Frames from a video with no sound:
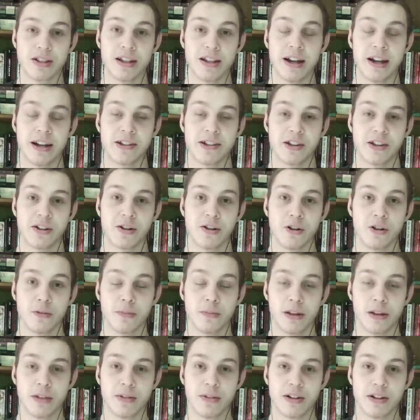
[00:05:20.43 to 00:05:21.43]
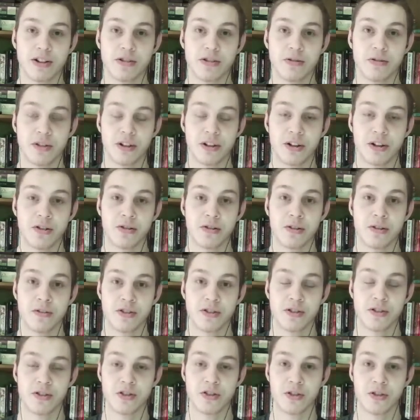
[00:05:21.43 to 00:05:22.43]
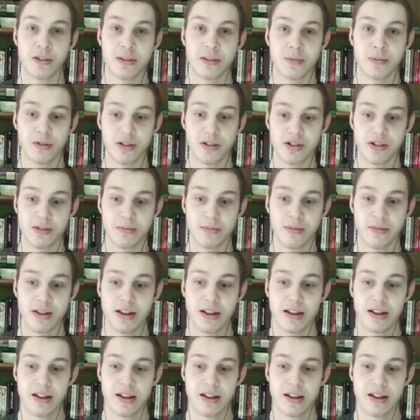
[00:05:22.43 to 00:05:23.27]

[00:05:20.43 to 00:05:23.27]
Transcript: Yeah, it is a cult, by the way, too. The cult of social liberalism